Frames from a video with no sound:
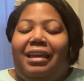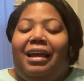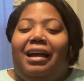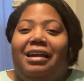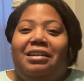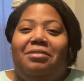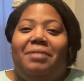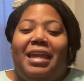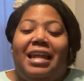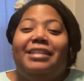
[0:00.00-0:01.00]

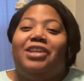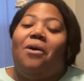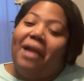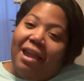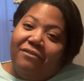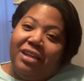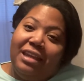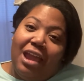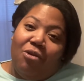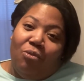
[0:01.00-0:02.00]
And I don't have
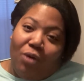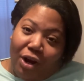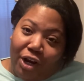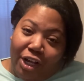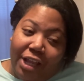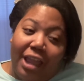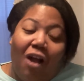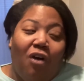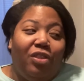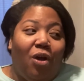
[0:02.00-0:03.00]
any at work,
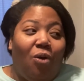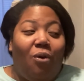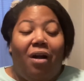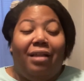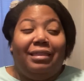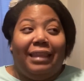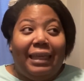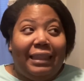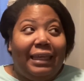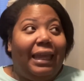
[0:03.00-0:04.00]
although
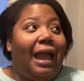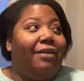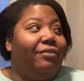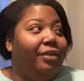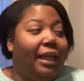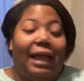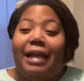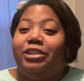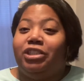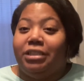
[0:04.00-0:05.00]
lately I feel like I
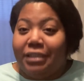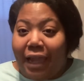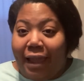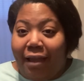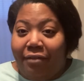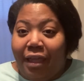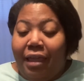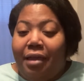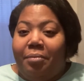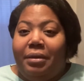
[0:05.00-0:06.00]
should have,
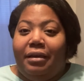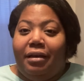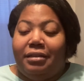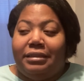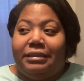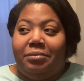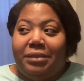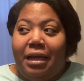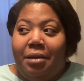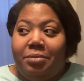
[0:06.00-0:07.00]
because
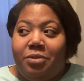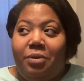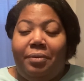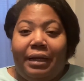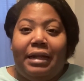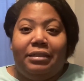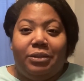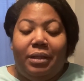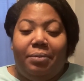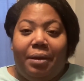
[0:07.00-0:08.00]
sometimes we run out of
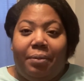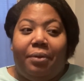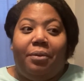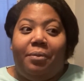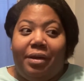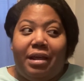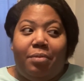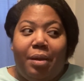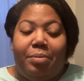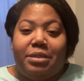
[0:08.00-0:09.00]
toilet paper. We run out
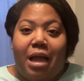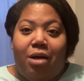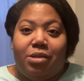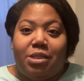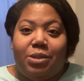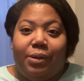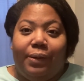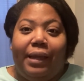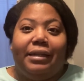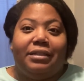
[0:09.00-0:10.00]
of paper towels too,
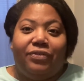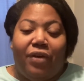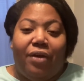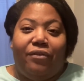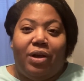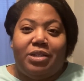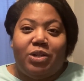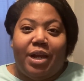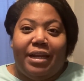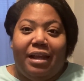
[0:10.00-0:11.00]
and it's very
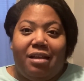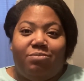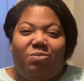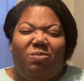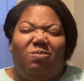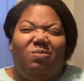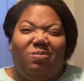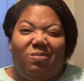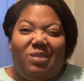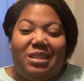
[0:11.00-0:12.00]
frustrating.
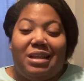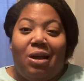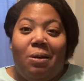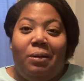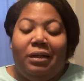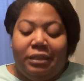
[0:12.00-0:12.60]
So,